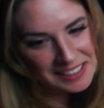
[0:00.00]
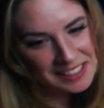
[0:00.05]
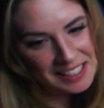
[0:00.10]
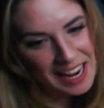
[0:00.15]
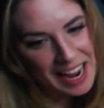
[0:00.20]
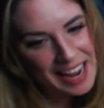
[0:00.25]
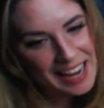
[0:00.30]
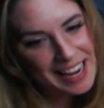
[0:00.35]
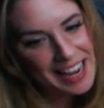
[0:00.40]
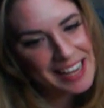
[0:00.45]

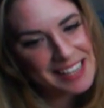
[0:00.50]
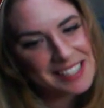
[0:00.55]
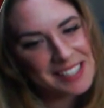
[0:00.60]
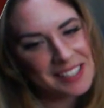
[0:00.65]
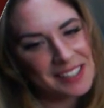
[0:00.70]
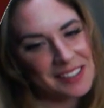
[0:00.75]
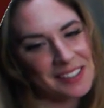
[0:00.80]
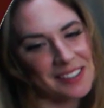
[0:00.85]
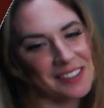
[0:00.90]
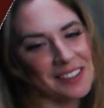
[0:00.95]
I had
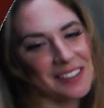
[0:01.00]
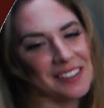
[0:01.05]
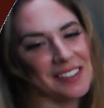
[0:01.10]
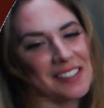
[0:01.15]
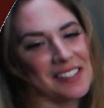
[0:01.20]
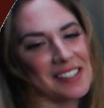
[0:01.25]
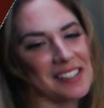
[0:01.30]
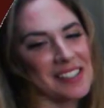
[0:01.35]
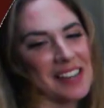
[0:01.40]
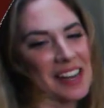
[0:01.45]
to
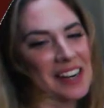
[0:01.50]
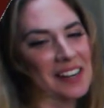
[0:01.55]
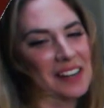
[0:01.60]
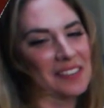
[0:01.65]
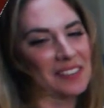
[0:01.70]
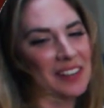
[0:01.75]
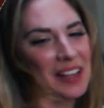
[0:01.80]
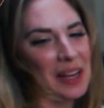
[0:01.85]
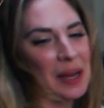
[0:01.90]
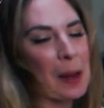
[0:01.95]
just kind
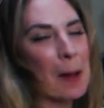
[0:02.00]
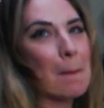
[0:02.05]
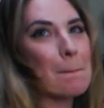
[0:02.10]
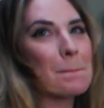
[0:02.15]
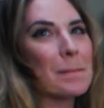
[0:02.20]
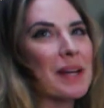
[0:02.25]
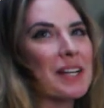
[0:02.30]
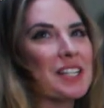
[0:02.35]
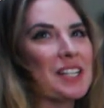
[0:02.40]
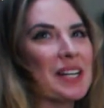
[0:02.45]
of like
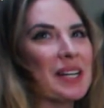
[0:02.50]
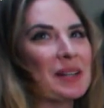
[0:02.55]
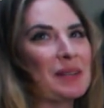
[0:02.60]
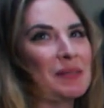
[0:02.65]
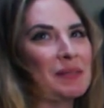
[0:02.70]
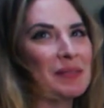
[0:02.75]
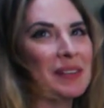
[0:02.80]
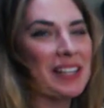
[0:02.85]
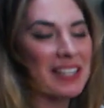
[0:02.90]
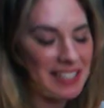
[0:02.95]
push
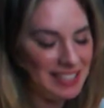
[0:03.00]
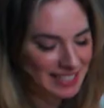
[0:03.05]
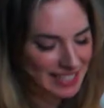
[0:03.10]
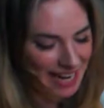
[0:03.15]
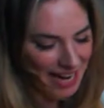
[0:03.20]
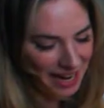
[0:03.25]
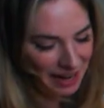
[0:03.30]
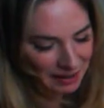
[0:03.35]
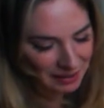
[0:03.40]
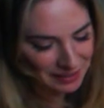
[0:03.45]
him
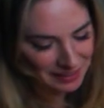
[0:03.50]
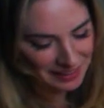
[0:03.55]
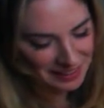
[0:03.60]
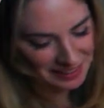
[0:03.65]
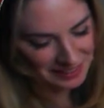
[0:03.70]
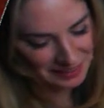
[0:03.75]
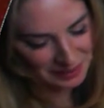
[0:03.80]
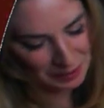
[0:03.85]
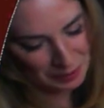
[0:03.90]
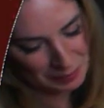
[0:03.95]
down a
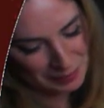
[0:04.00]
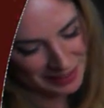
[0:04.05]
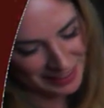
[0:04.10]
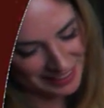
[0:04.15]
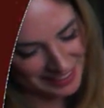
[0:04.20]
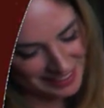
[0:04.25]
little bit